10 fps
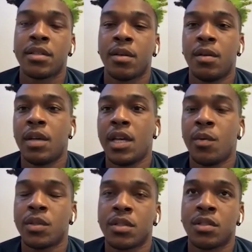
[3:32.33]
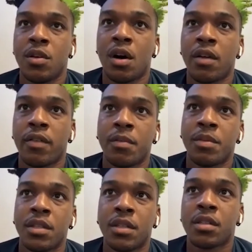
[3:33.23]
So it wasn't too hard for
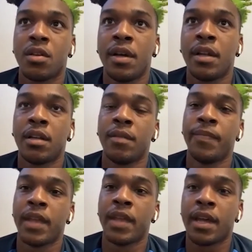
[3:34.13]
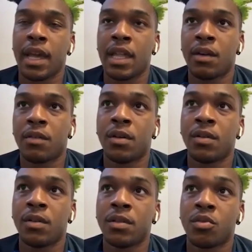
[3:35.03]
him to slot in and, and get that role.